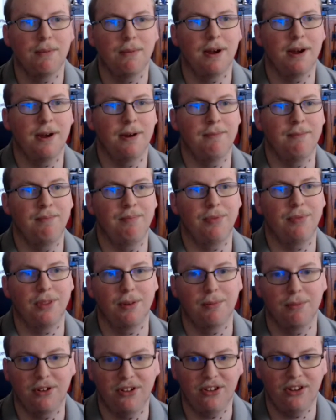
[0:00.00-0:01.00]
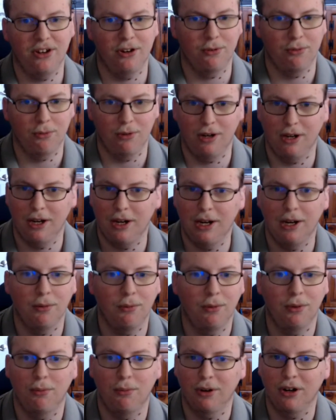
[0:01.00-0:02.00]
But still,
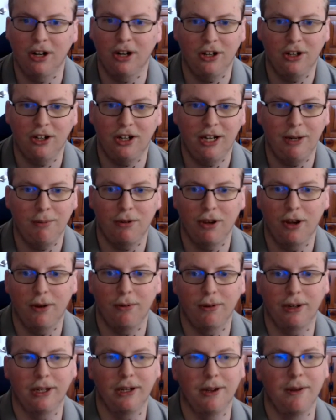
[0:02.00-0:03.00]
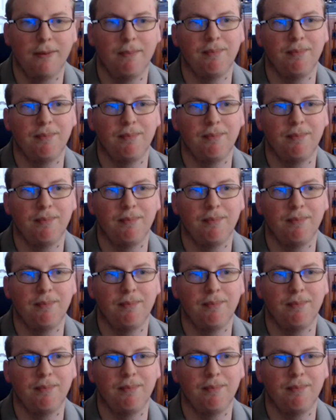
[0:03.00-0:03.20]
we're going to keep going.